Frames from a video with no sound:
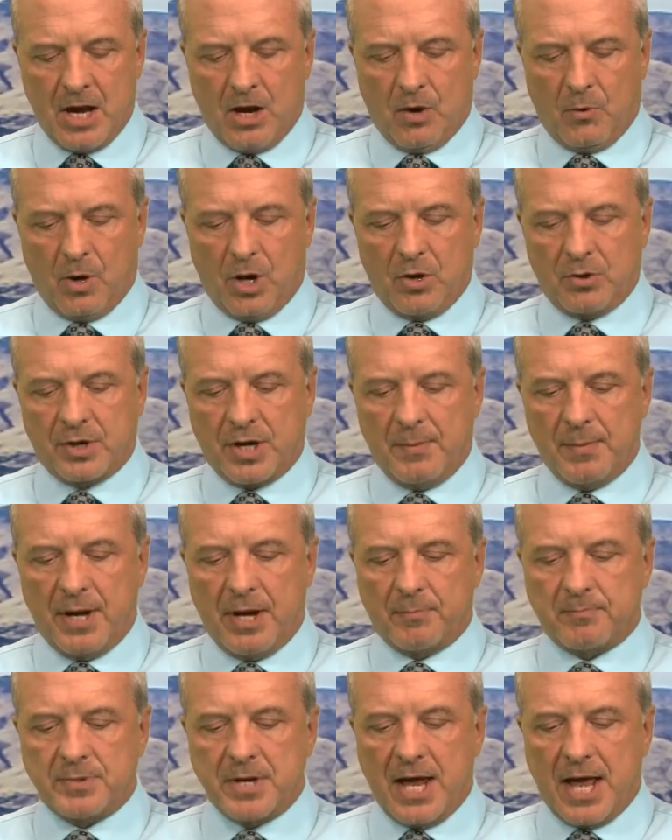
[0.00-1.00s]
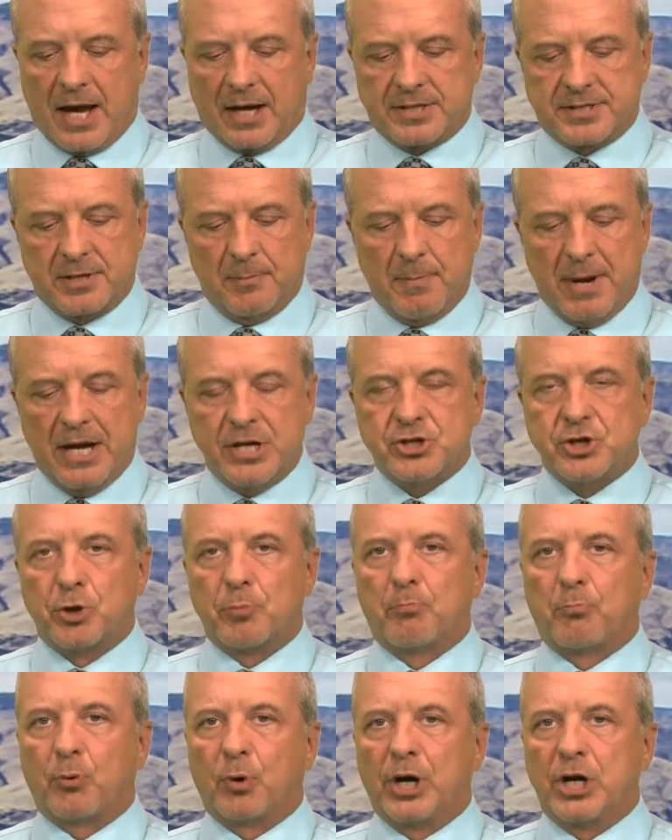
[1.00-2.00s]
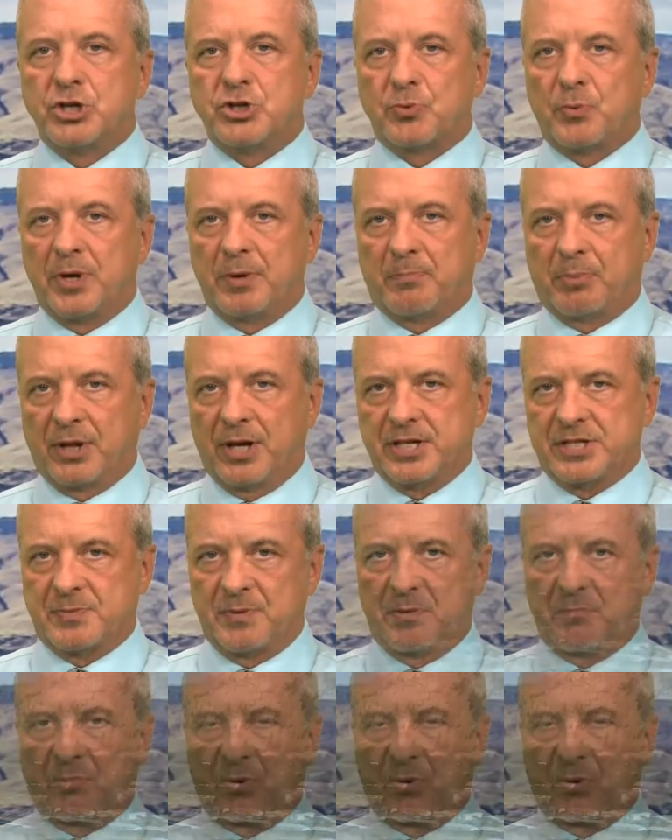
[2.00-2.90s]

Well, coming up next, a major bridge replacement